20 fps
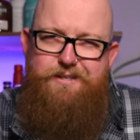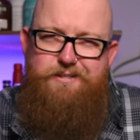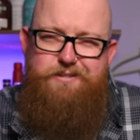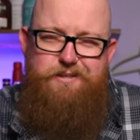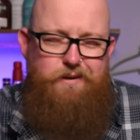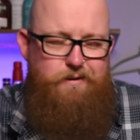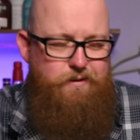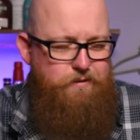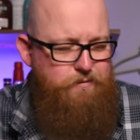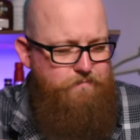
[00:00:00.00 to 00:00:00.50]

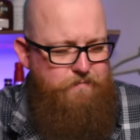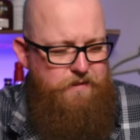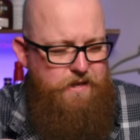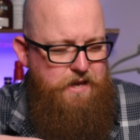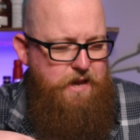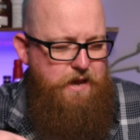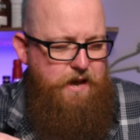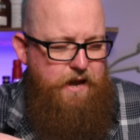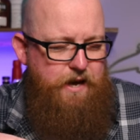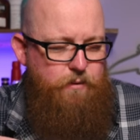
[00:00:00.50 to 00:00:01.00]
So,
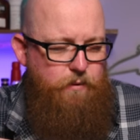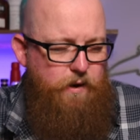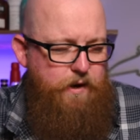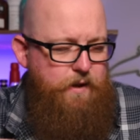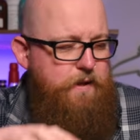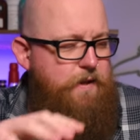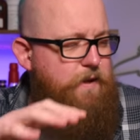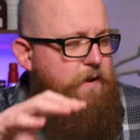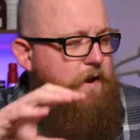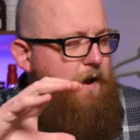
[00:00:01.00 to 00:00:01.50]
anyway,
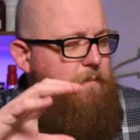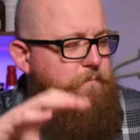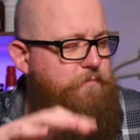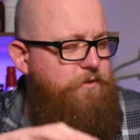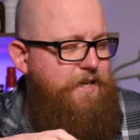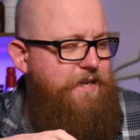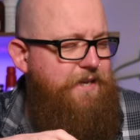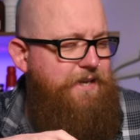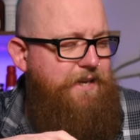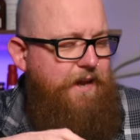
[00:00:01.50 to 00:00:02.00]
I'm
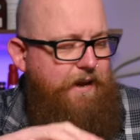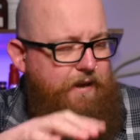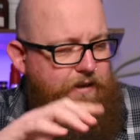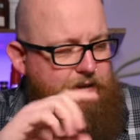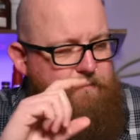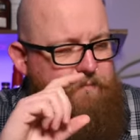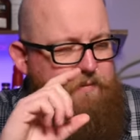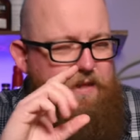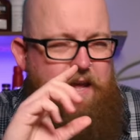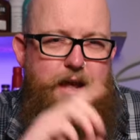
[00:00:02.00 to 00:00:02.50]

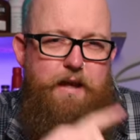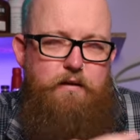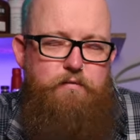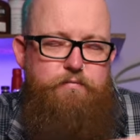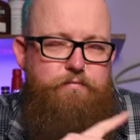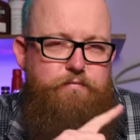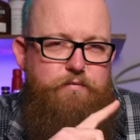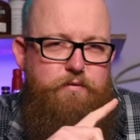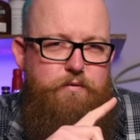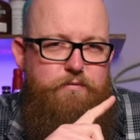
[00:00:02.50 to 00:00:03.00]
thinking
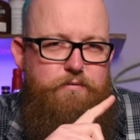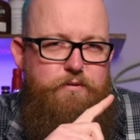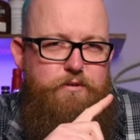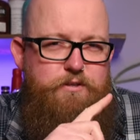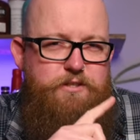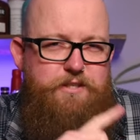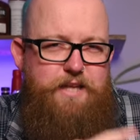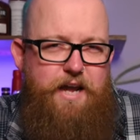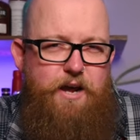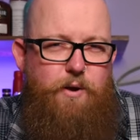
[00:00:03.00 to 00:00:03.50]
if the
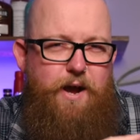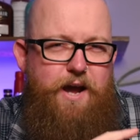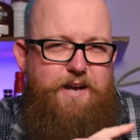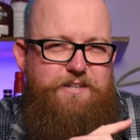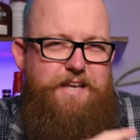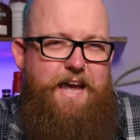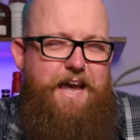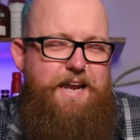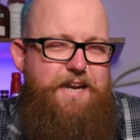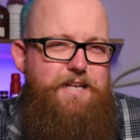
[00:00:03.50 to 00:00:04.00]
stout
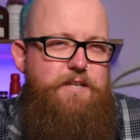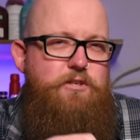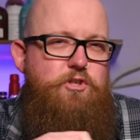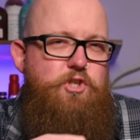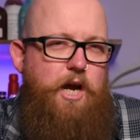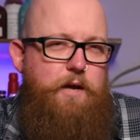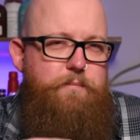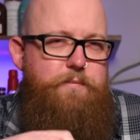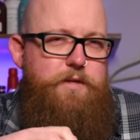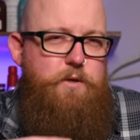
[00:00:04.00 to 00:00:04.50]
has any
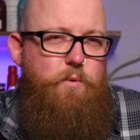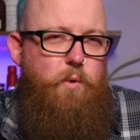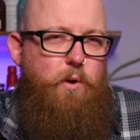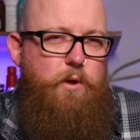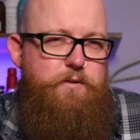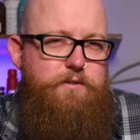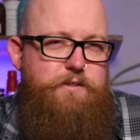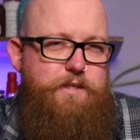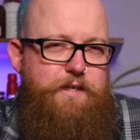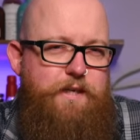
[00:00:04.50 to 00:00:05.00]
jammy
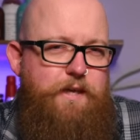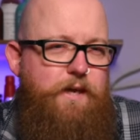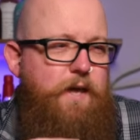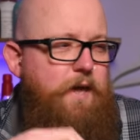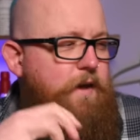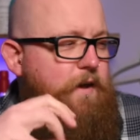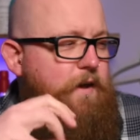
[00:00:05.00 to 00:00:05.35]
quality